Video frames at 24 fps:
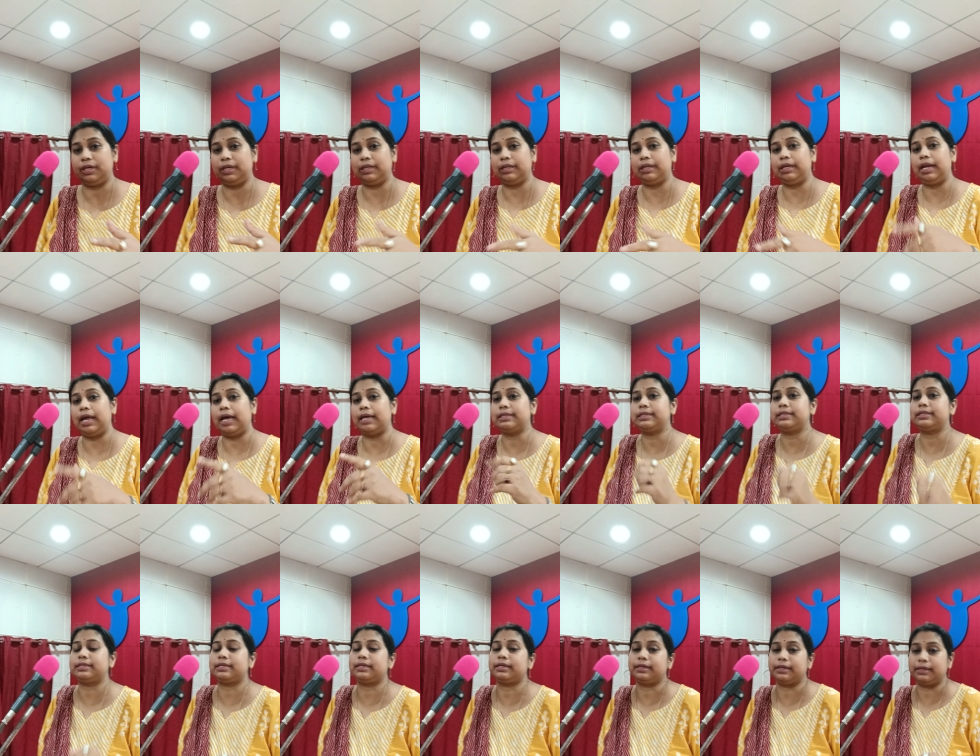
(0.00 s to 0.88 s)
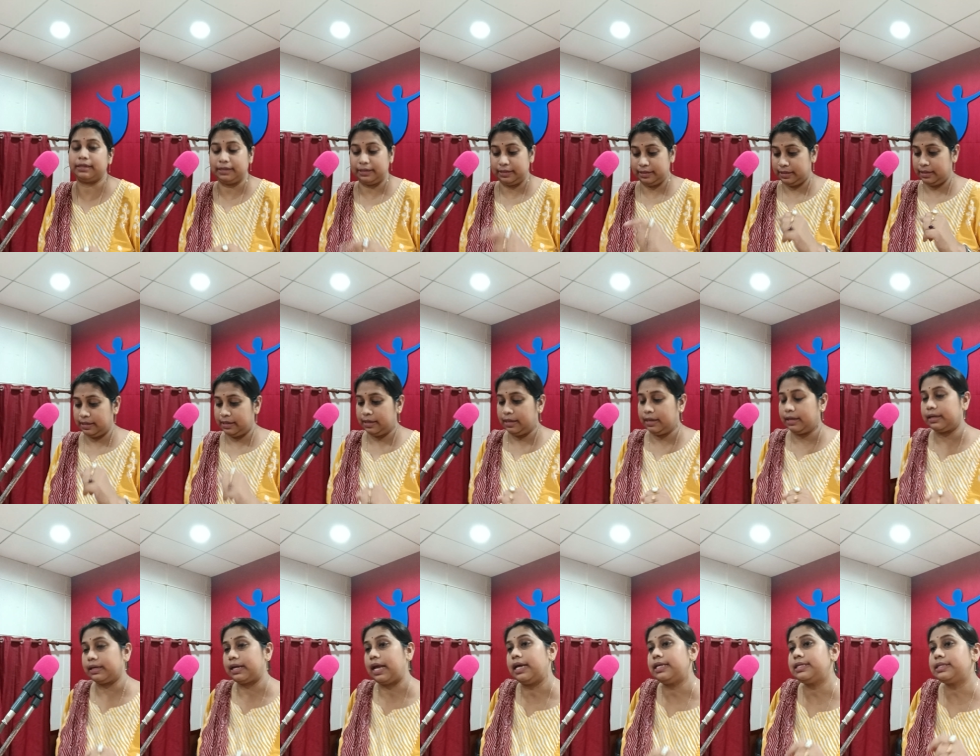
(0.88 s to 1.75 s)
In the last
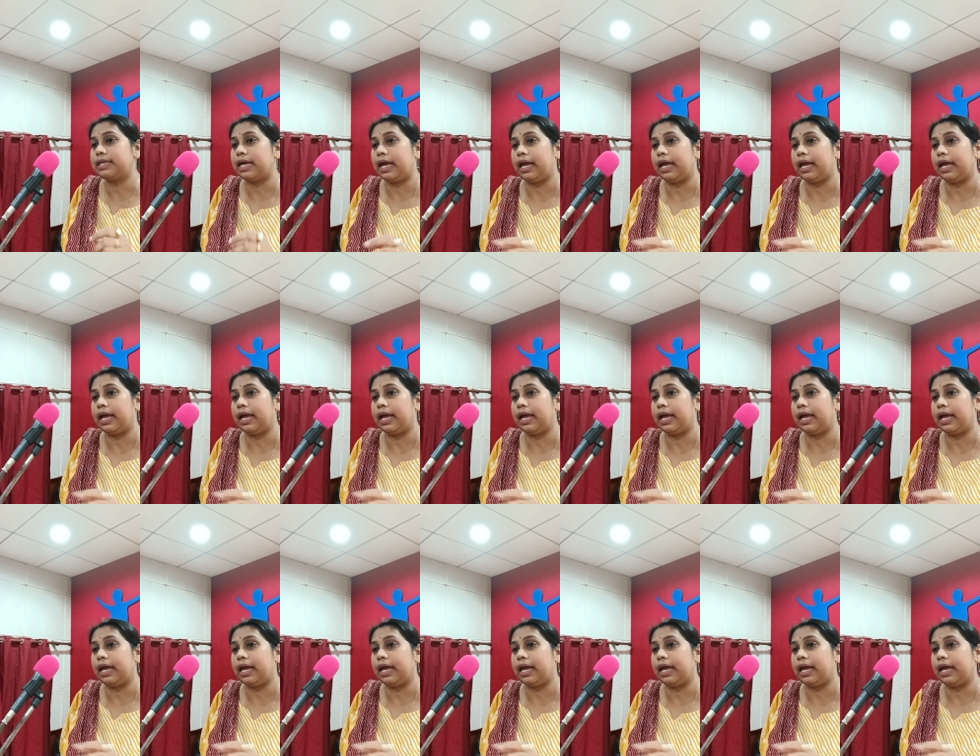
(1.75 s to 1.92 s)
class,